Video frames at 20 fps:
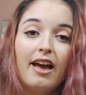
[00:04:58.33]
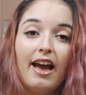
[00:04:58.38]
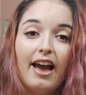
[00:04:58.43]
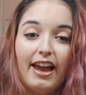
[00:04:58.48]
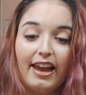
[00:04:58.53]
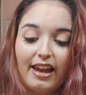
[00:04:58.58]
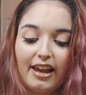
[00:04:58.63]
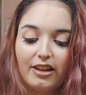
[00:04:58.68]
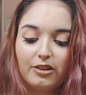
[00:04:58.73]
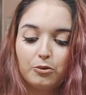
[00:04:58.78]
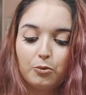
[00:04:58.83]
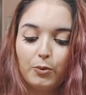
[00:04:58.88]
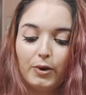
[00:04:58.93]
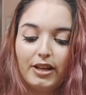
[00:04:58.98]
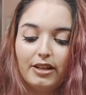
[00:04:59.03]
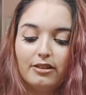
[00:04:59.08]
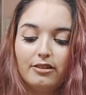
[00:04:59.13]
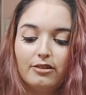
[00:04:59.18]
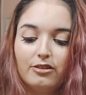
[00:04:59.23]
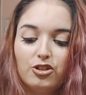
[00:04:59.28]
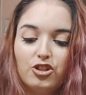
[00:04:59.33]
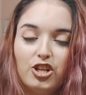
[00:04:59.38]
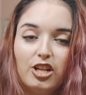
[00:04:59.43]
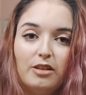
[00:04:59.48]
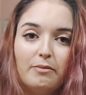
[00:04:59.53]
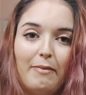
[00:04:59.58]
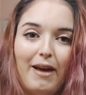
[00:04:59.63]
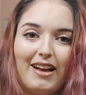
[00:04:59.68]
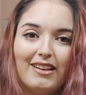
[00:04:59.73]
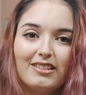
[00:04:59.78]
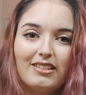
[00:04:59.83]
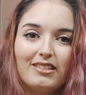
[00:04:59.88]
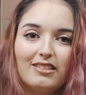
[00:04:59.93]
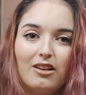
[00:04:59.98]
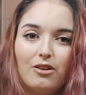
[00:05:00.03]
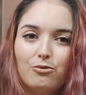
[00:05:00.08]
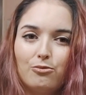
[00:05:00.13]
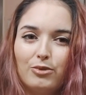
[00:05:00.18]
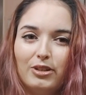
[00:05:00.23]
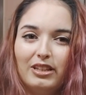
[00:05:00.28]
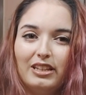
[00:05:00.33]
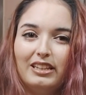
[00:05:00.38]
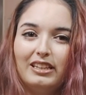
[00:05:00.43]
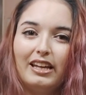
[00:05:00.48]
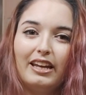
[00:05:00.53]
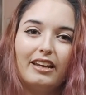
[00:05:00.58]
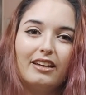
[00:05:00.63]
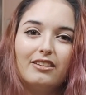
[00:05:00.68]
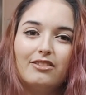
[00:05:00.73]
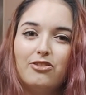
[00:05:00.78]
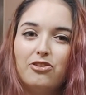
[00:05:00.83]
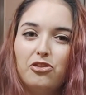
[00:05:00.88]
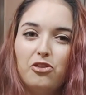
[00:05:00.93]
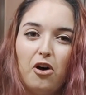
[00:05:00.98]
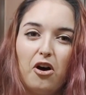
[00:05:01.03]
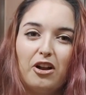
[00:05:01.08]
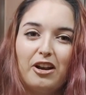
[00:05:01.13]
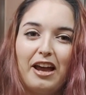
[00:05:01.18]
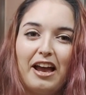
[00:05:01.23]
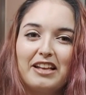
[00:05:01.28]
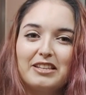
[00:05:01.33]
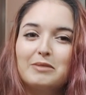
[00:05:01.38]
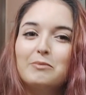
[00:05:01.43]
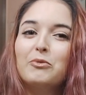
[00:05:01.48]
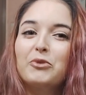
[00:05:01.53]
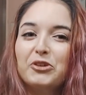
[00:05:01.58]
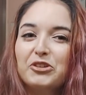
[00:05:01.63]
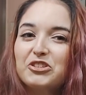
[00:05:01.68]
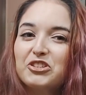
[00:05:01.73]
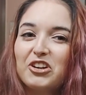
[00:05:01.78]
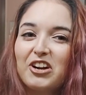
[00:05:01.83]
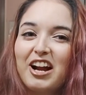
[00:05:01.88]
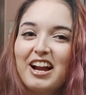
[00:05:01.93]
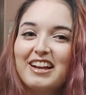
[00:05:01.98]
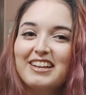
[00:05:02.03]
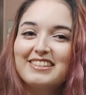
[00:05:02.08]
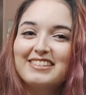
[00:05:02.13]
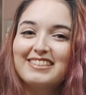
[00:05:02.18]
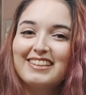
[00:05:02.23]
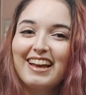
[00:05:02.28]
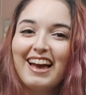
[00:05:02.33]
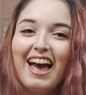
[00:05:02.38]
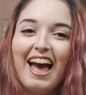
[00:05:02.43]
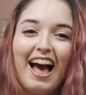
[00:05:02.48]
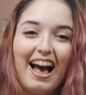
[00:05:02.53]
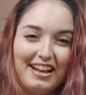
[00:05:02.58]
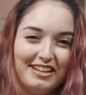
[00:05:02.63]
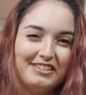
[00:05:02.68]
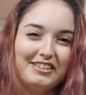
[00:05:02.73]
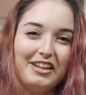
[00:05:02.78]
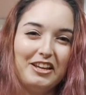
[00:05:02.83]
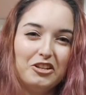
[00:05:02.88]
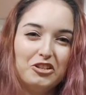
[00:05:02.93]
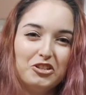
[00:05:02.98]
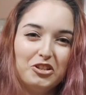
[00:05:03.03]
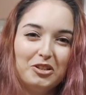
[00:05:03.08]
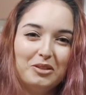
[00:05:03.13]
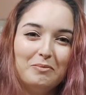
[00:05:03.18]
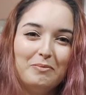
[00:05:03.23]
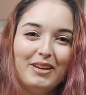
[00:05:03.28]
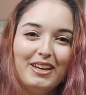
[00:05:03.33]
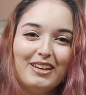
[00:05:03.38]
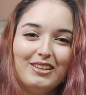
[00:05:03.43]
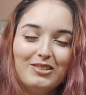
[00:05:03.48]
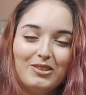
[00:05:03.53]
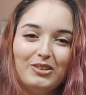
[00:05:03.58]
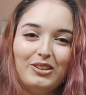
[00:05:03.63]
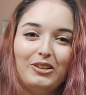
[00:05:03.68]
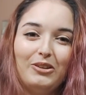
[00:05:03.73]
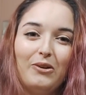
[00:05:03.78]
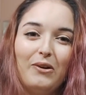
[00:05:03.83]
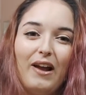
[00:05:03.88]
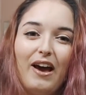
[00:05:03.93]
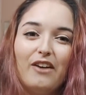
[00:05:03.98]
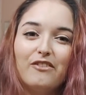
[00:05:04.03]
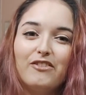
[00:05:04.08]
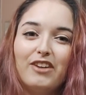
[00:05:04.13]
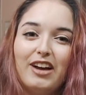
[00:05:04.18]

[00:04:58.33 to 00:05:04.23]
I hate when sheet masks are really like not as moisturized as they should be, so they don't have